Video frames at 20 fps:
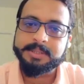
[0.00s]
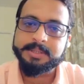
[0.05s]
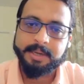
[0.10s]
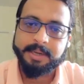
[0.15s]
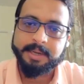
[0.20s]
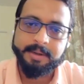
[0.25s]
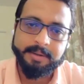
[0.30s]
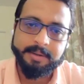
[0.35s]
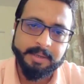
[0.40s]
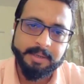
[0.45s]

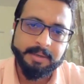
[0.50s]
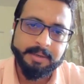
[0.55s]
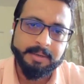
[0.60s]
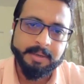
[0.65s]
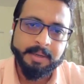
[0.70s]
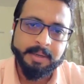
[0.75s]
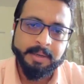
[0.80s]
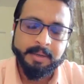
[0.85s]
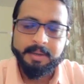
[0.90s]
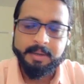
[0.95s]
stranded
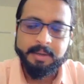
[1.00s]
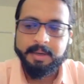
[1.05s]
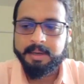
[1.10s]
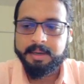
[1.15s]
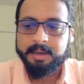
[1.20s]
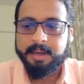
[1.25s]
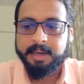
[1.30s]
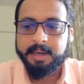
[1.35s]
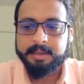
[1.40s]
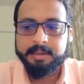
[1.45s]

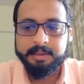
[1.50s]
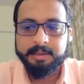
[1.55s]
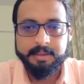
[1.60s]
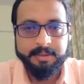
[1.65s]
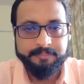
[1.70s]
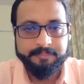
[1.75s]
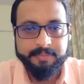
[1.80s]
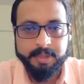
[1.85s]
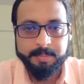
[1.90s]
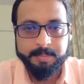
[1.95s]
at
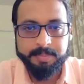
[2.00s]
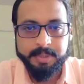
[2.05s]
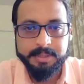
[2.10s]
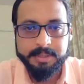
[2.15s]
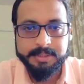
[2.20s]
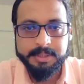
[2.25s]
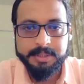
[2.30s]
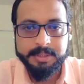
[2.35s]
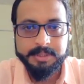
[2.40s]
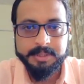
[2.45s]
different
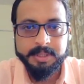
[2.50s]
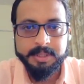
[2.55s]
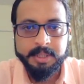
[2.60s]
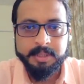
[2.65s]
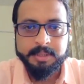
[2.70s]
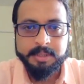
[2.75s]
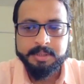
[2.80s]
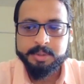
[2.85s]
places.